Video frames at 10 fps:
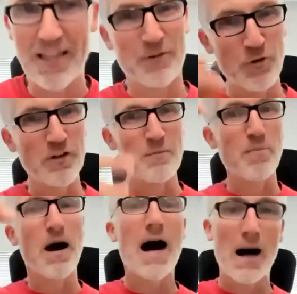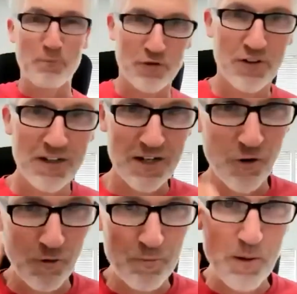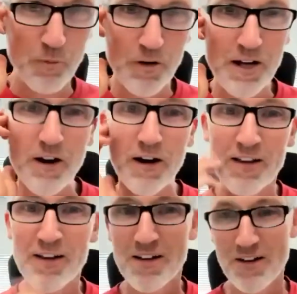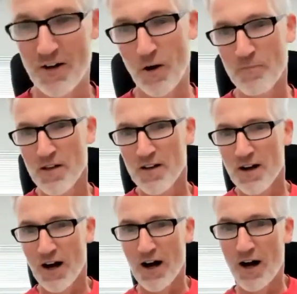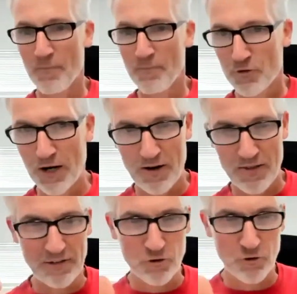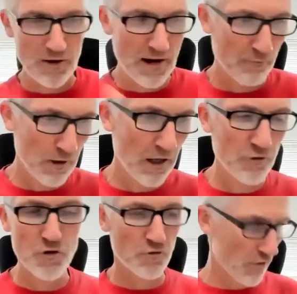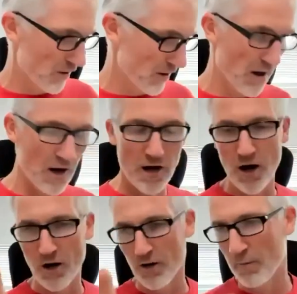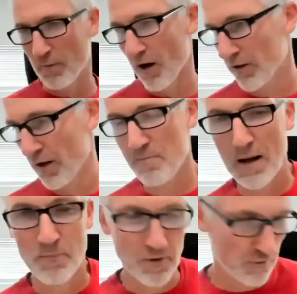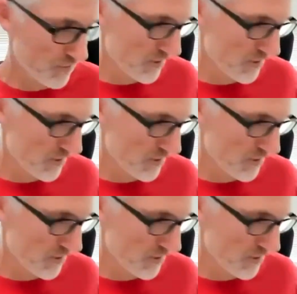like really pops, you know, yeah. when people hear it, you know. Um, so anyway, that's a great one. And what I'll do for uh, all the all our members